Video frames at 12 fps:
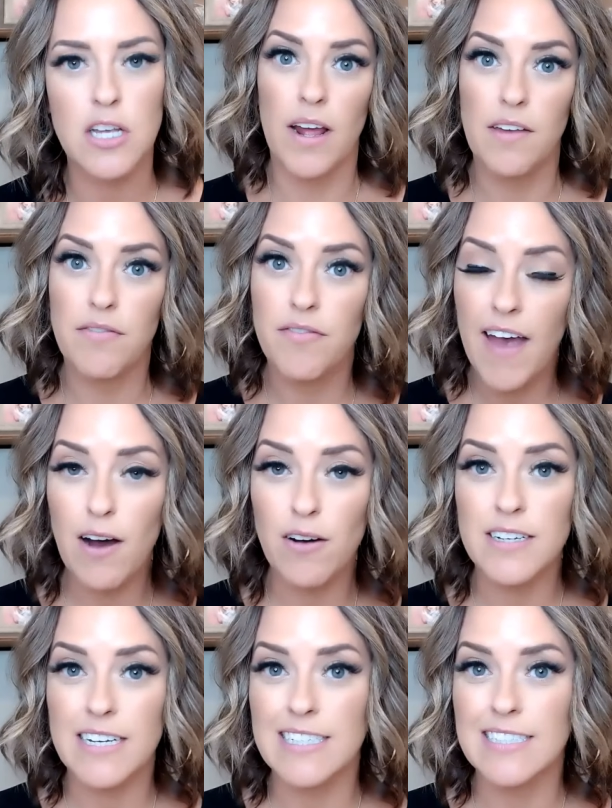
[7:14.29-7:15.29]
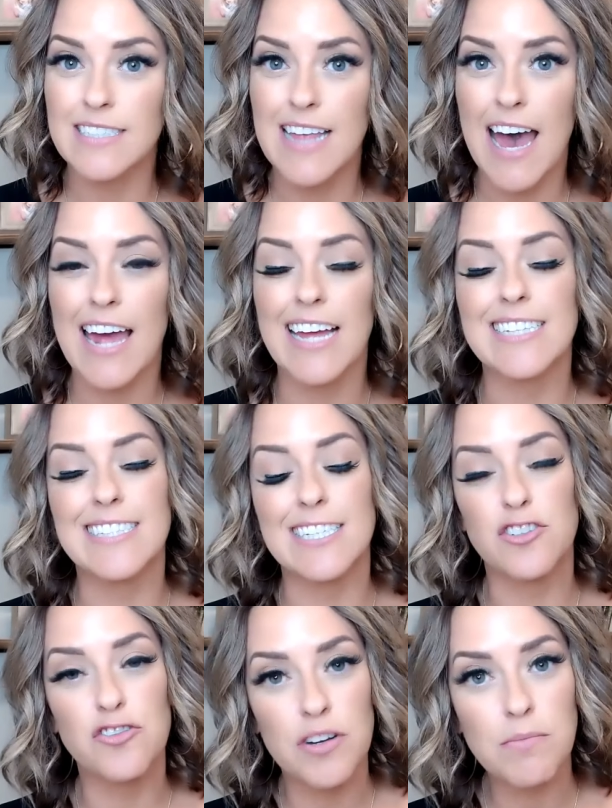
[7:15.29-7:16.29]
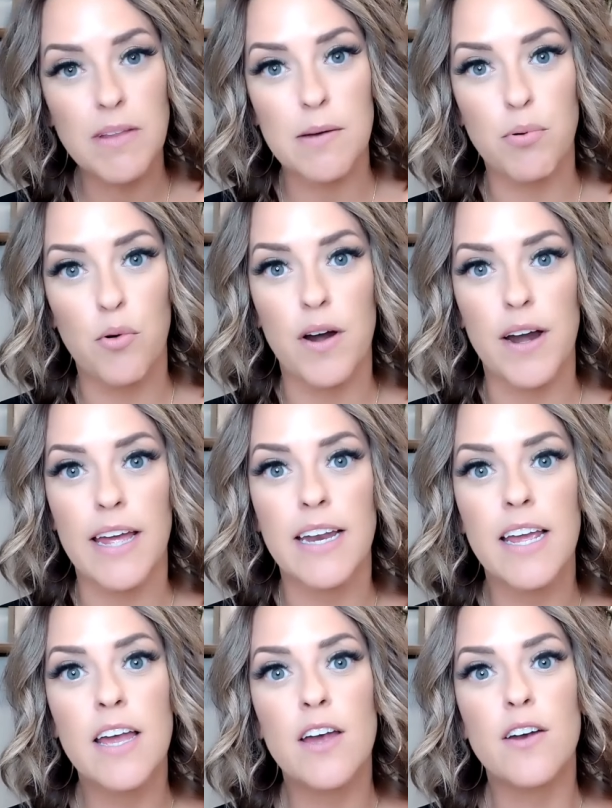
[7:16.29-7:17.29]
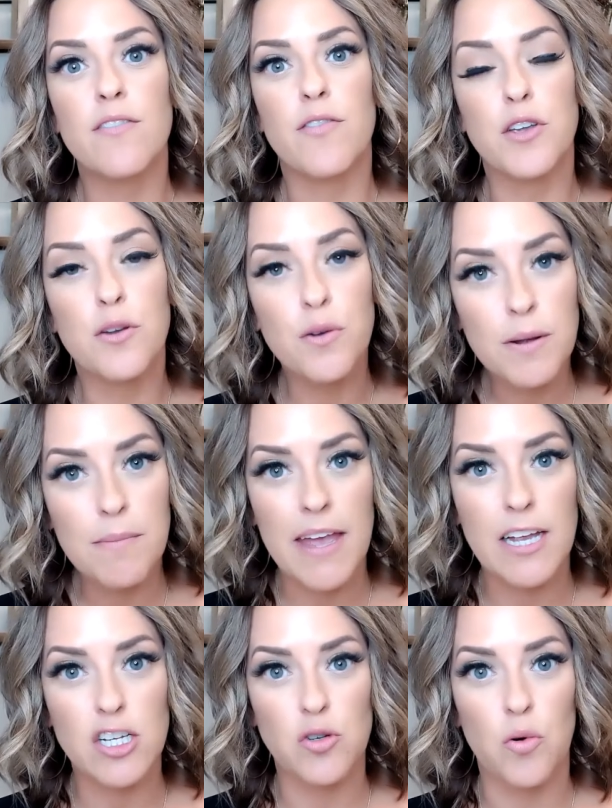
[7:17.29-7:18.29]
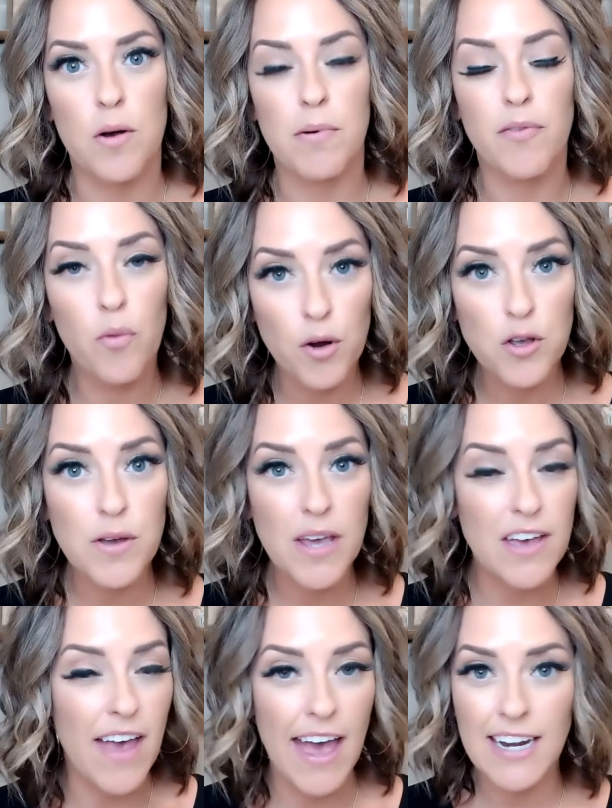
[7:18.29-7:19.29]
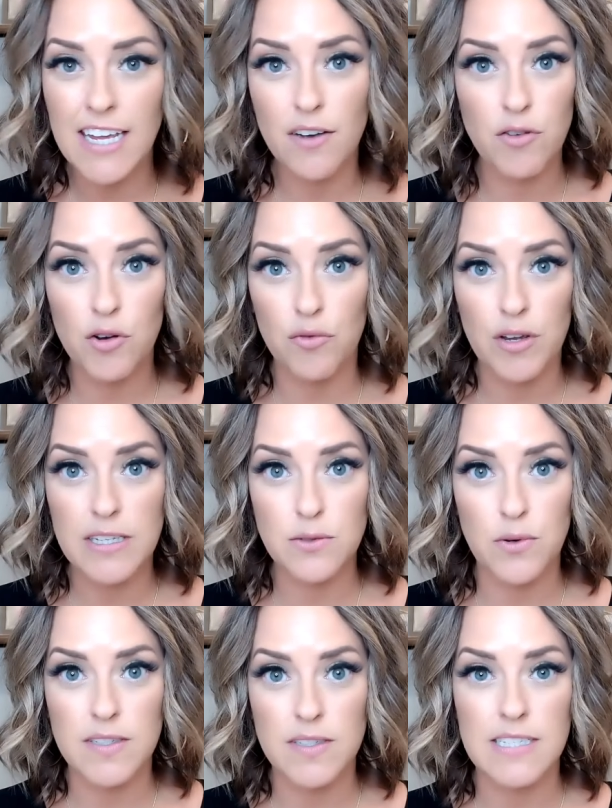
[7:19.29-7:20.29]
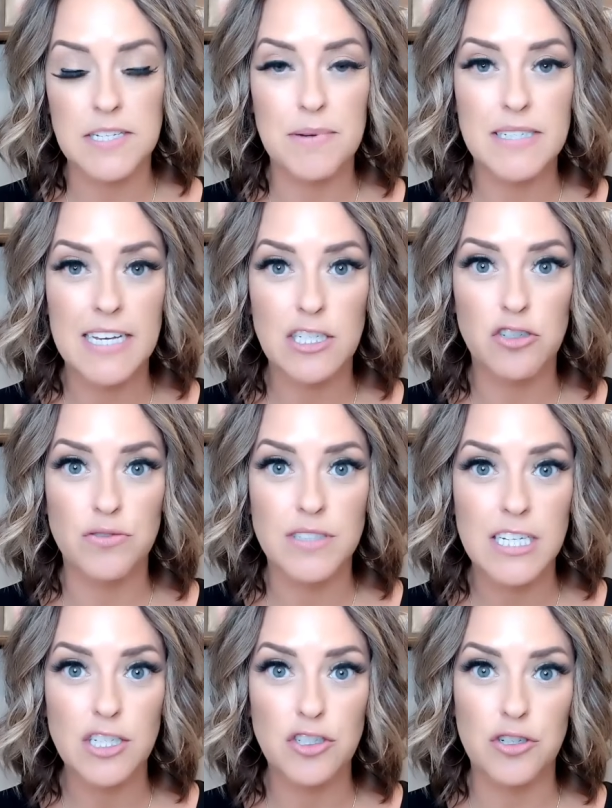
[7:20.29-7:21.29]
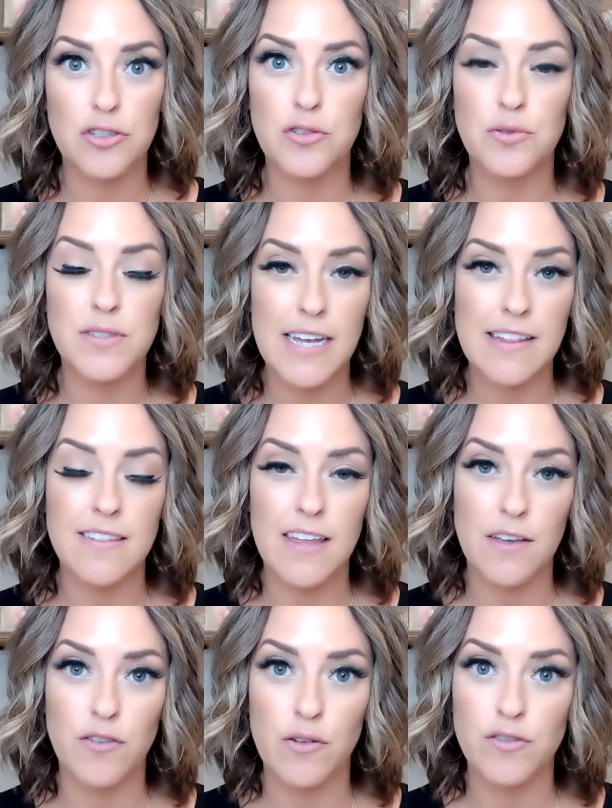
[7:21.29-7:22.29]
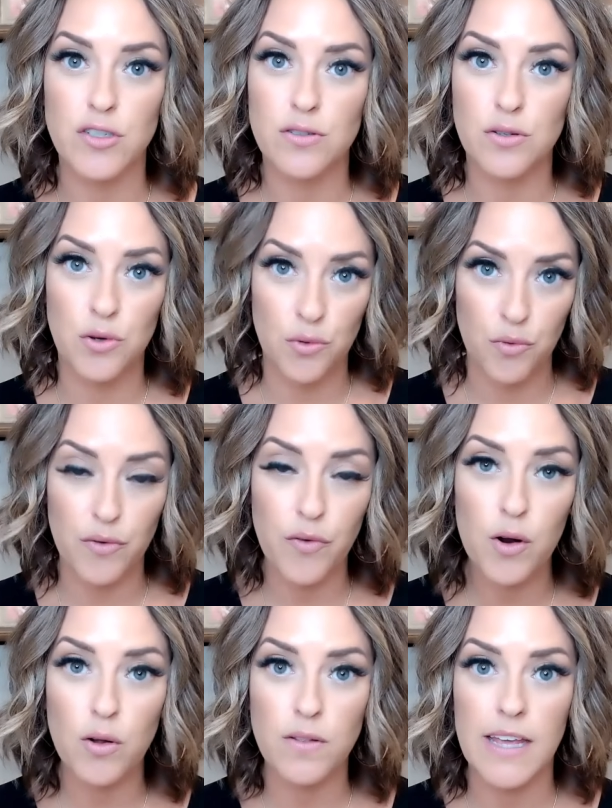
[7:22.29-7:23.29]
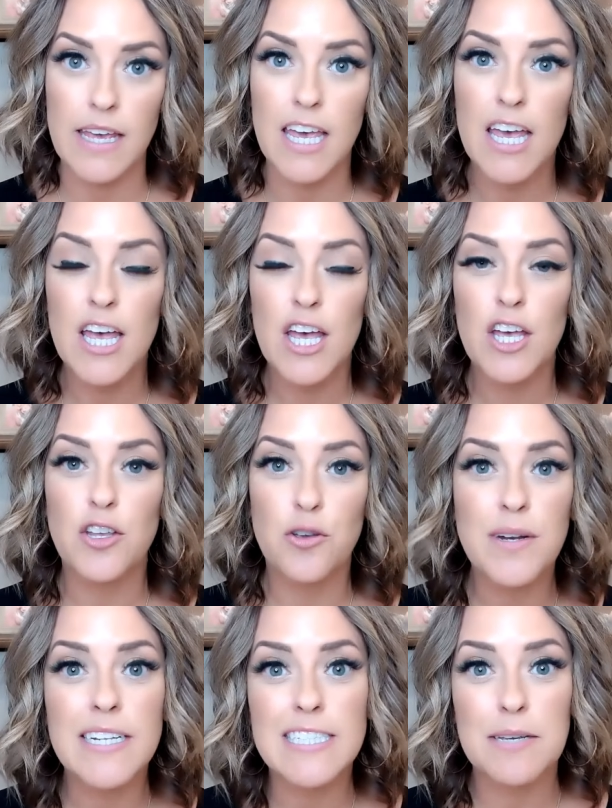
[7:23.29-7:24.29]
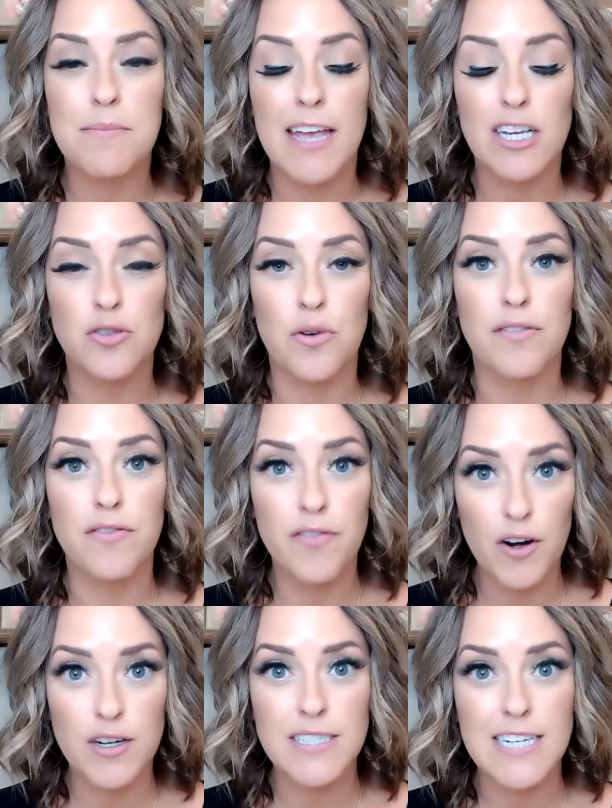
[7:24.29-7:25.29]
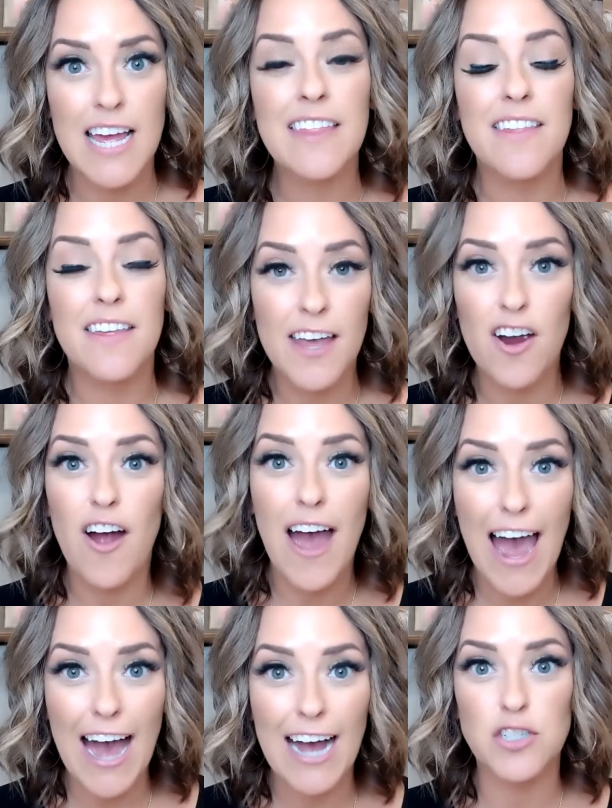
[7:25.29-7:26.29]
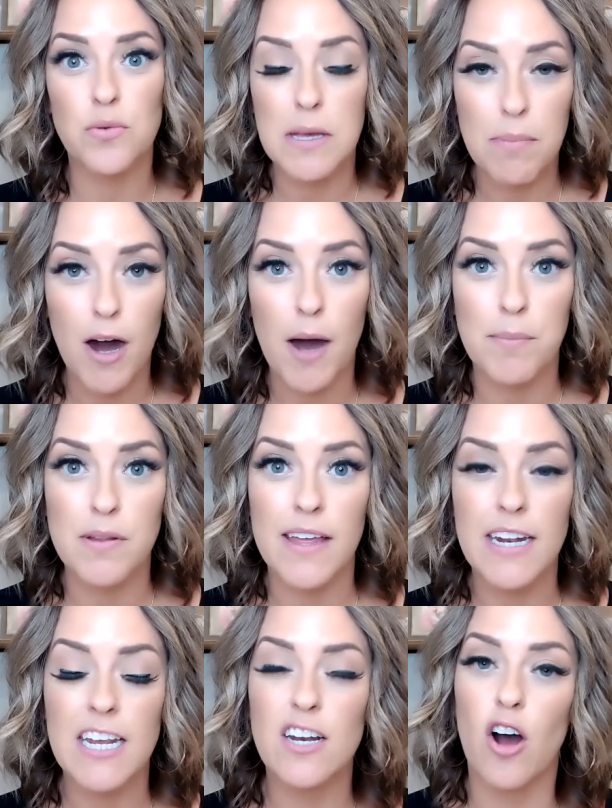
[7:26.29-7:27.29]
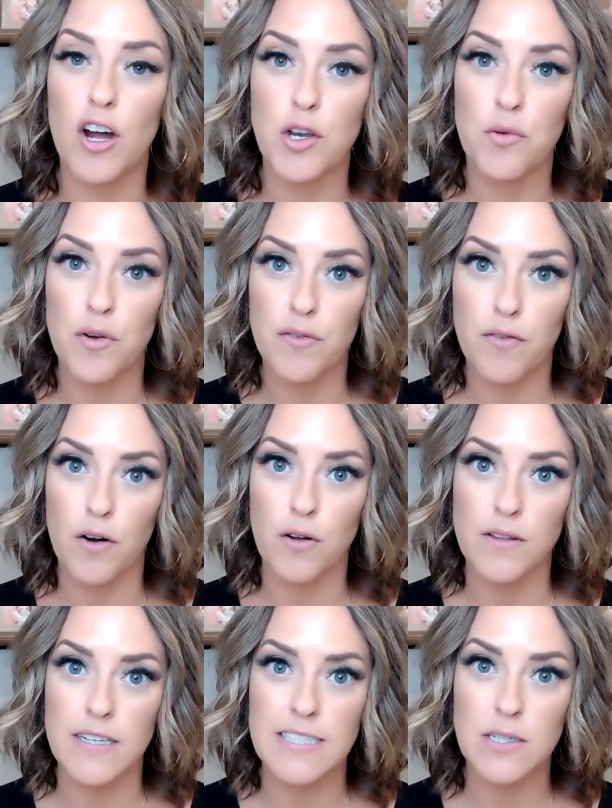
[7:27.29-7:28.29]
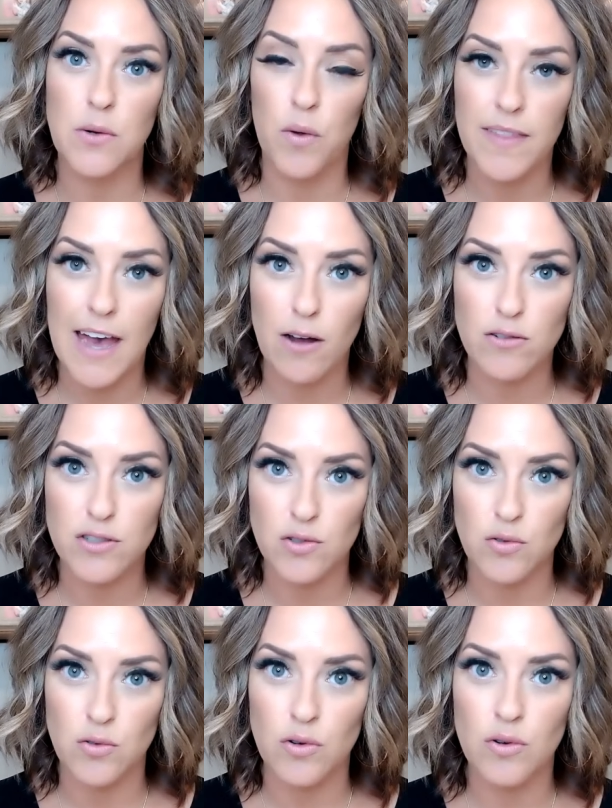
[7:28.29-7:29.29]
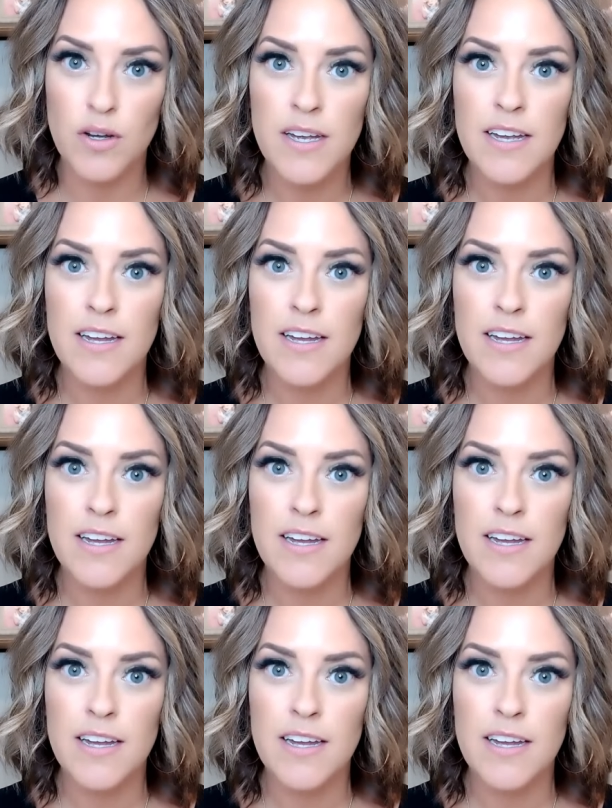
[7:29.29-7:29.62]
What I've found is that it's extremely important for you to make sure before you give any of your resources to potential teachers who say that they've used your referral link, you need to make sure first that they are actually populating on your referral list with Outschool.